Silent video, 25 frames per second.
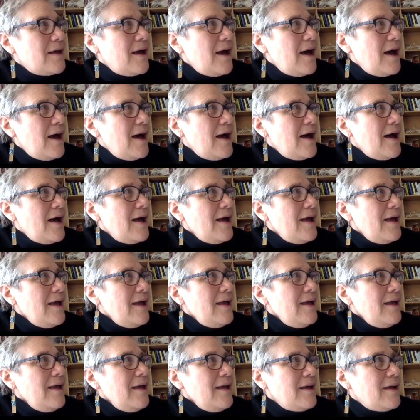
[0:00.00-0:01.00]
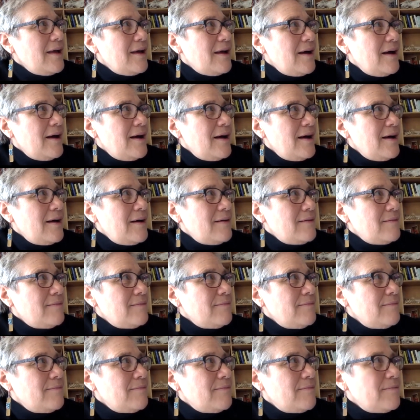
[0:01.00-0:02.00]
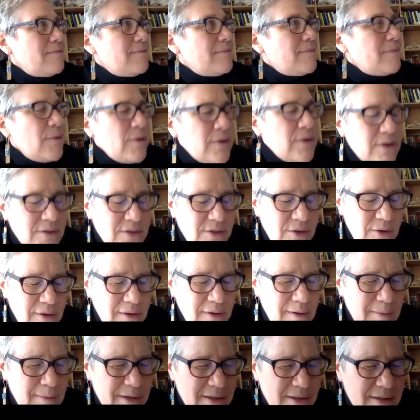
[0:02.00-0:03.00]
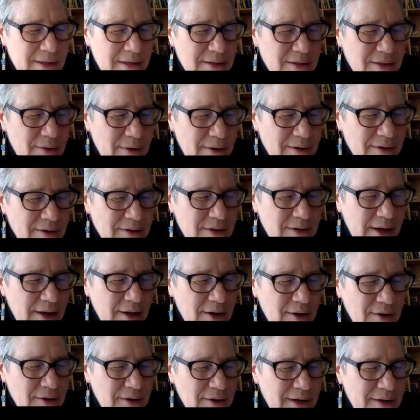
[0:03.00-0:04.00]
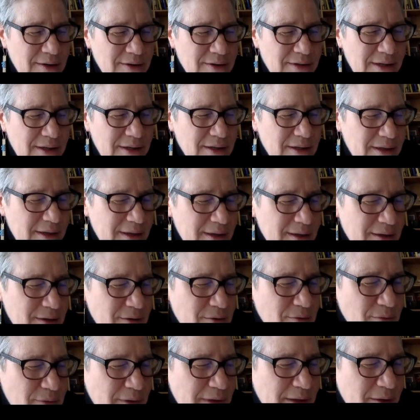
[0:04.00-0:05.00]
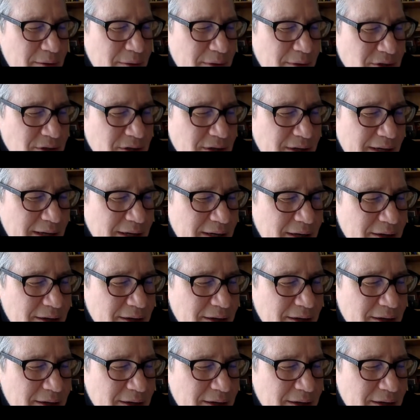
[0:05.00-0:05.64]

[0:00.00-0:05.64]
I um, sorry, let me sorry, I heard intersection. Can you read the question again?